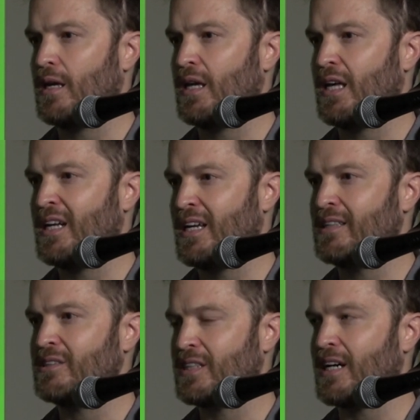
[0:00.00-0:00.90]
it
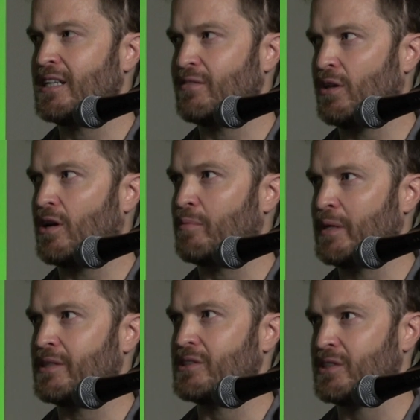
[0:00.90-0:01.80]
is kind of
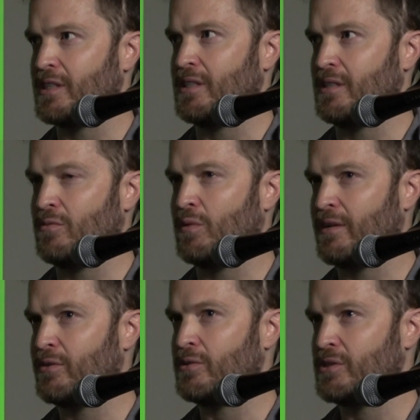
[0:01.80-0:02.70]
alarming to see
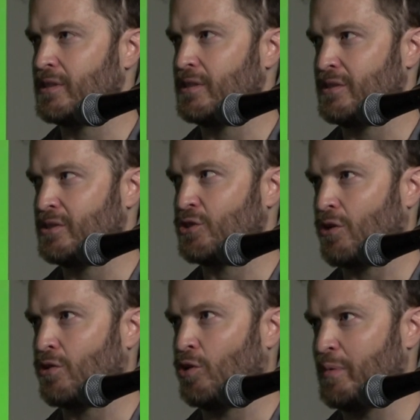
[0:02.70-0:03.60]
whenever you see
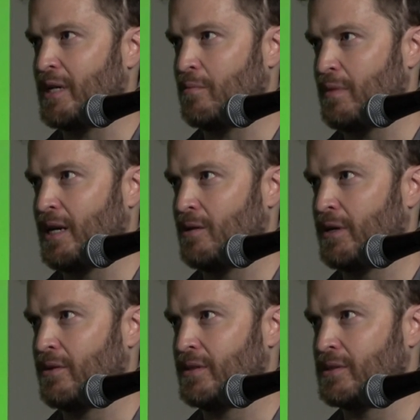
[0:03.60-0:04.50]
charcoal being made,
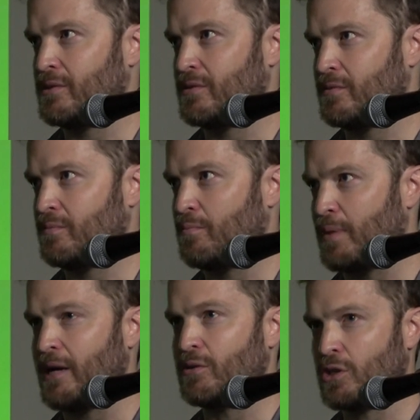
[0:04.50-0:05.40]
whether it's
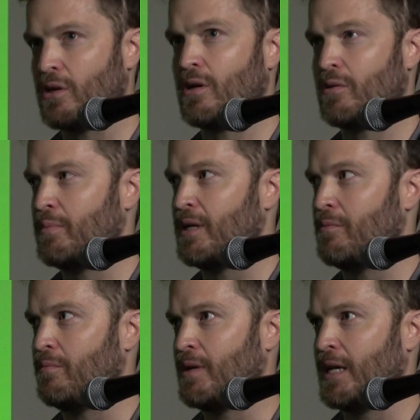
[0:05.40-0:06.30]
biochar
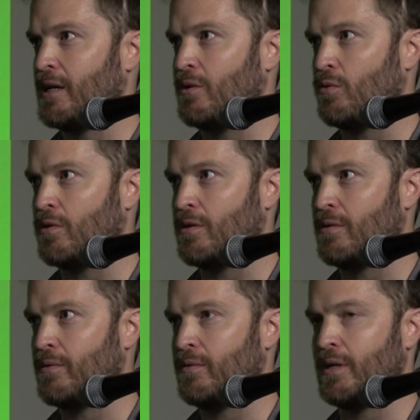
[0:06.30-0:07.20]
being made
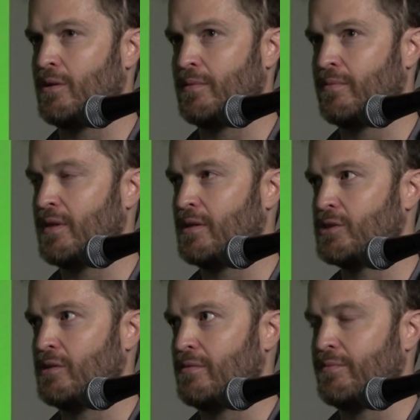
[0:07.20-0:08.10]
or a
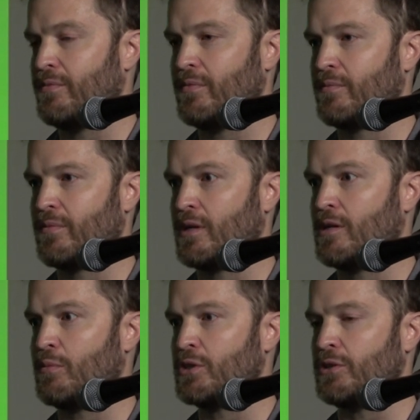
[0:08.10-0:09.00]

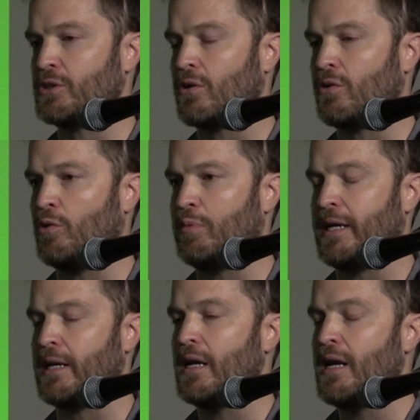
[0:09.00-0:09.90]
commercial charcoal
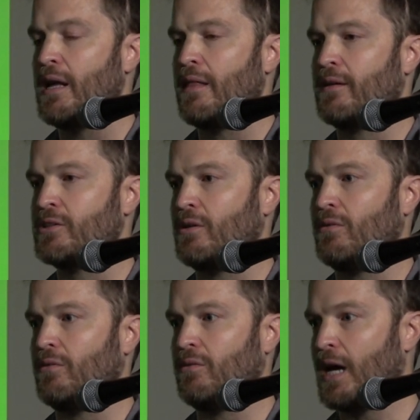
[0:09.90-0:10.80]
plant. There's a
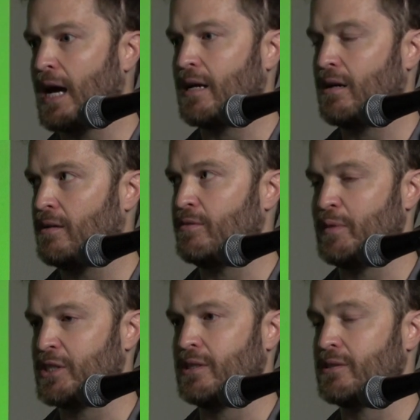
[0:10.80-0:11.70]
lot of
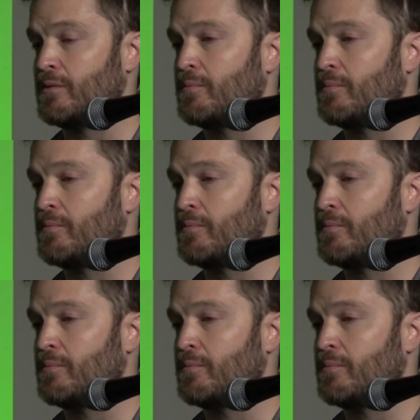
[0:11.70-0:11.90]
emissions,